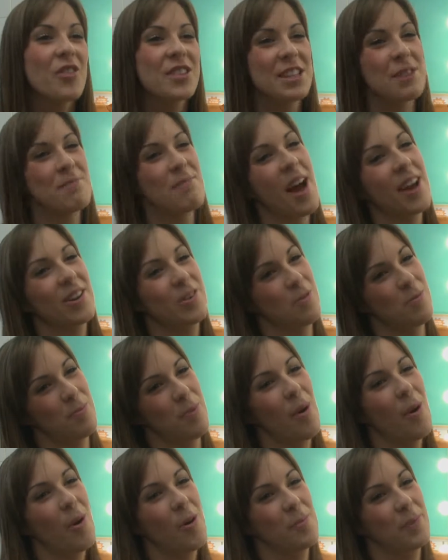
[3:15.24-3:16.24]
Obviously, Michael
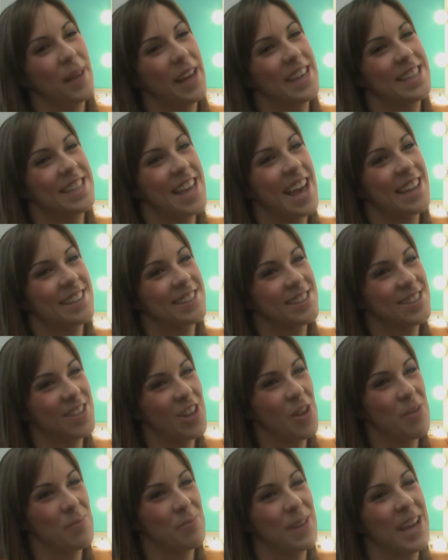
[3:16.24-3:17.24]
Ball plays Edna
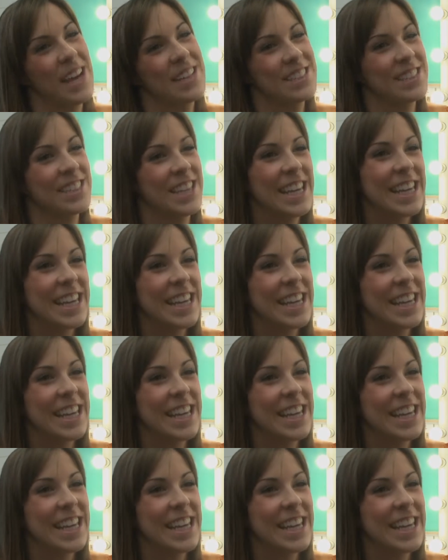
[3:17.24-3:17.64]
Turnblad, and